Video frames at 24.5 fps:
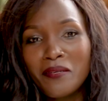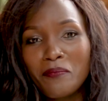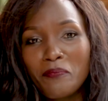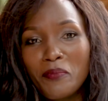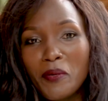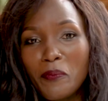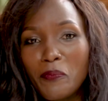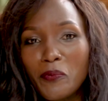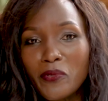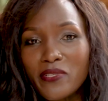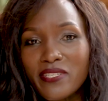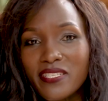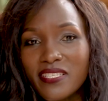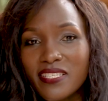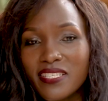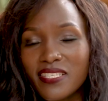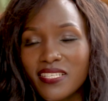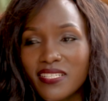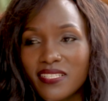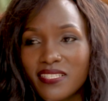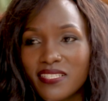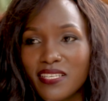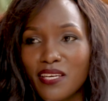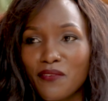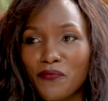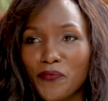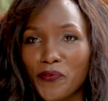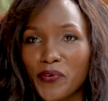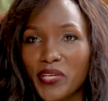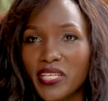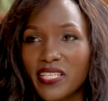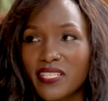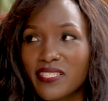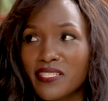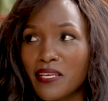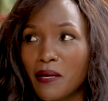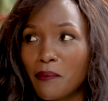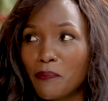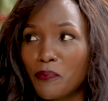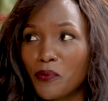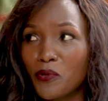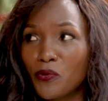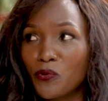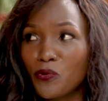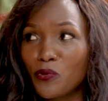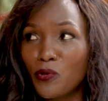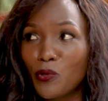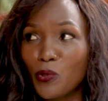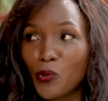people see, say, for example,
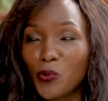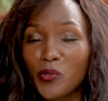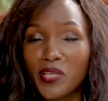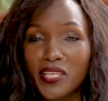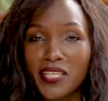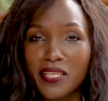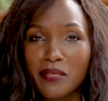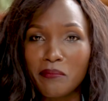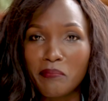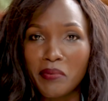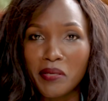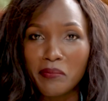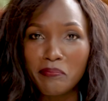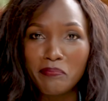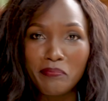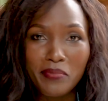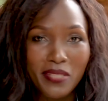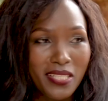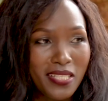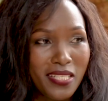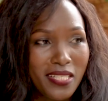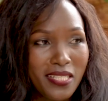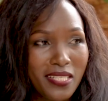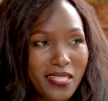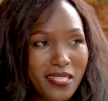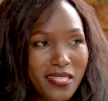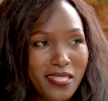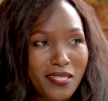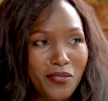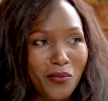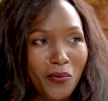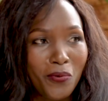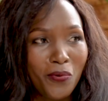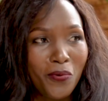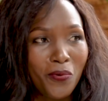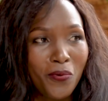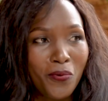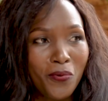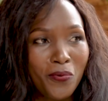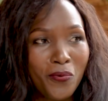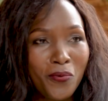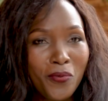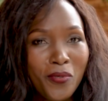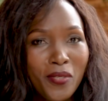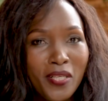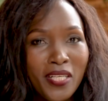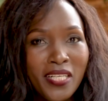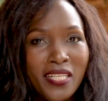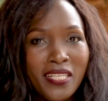good looking babies or
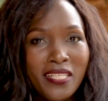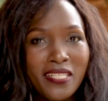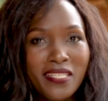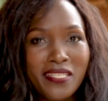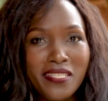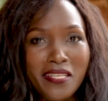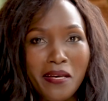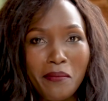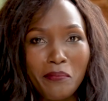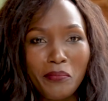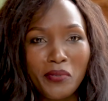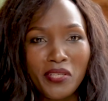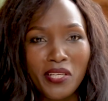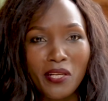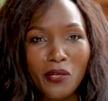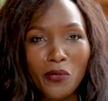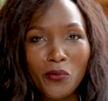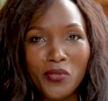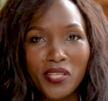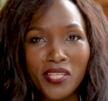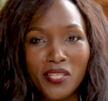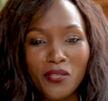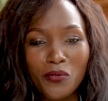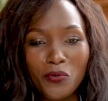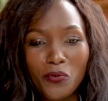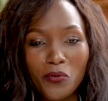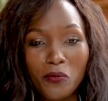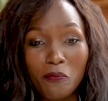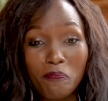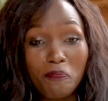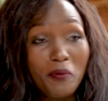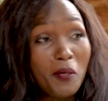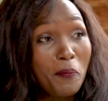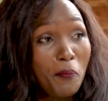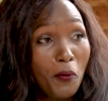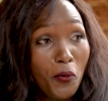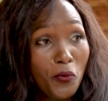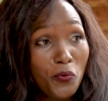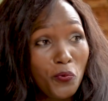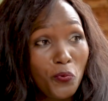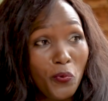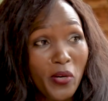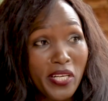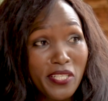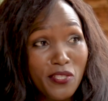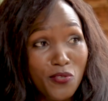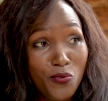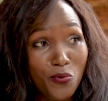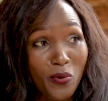somebody looking good, people would
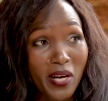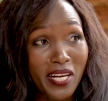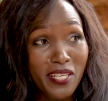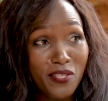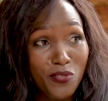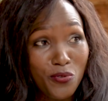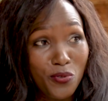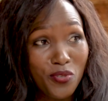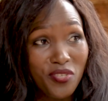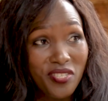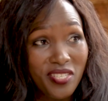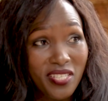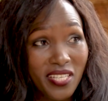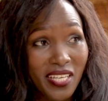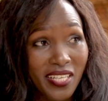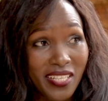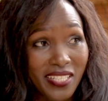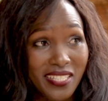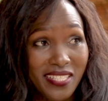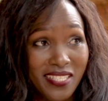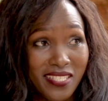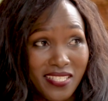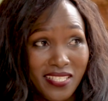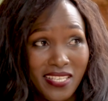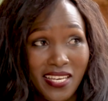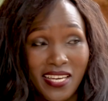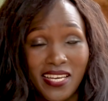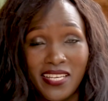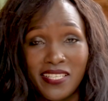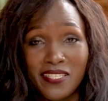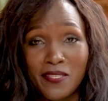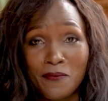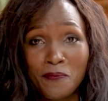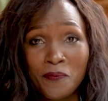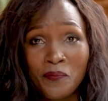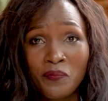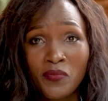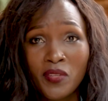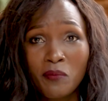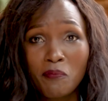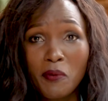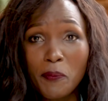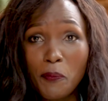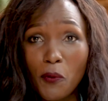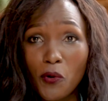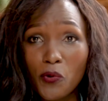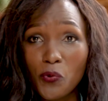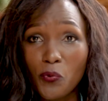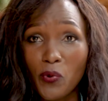want to associate. Yes.
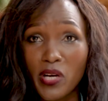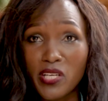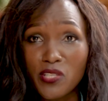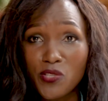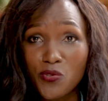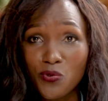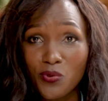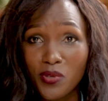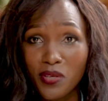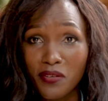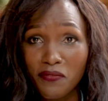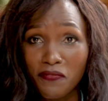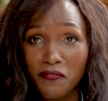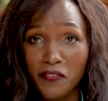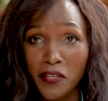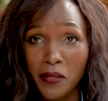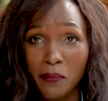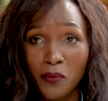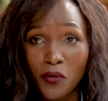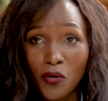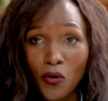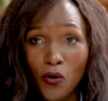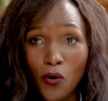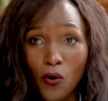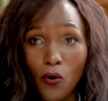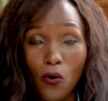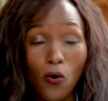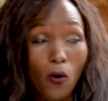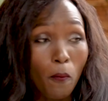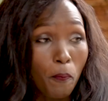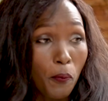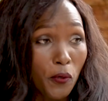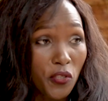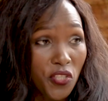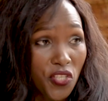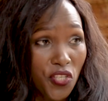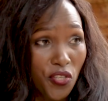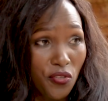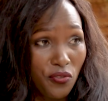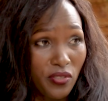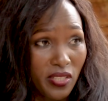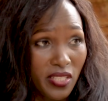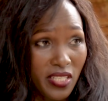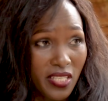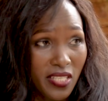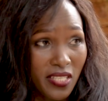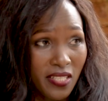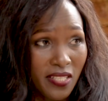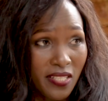People would want to give them
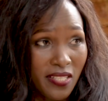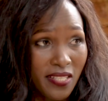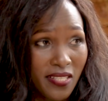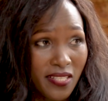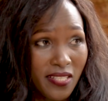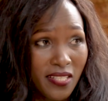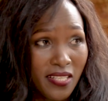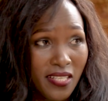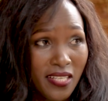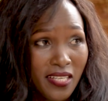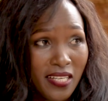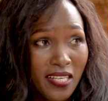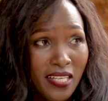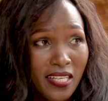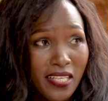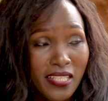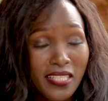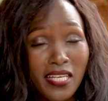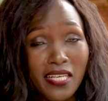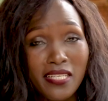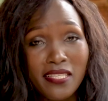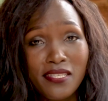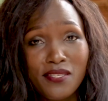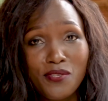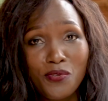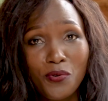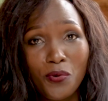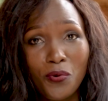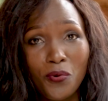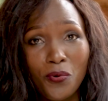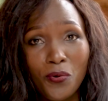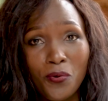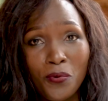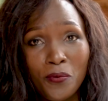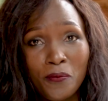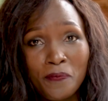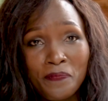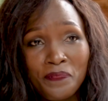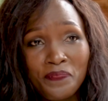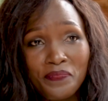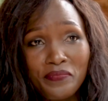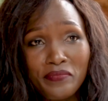opportunities. Yeah, so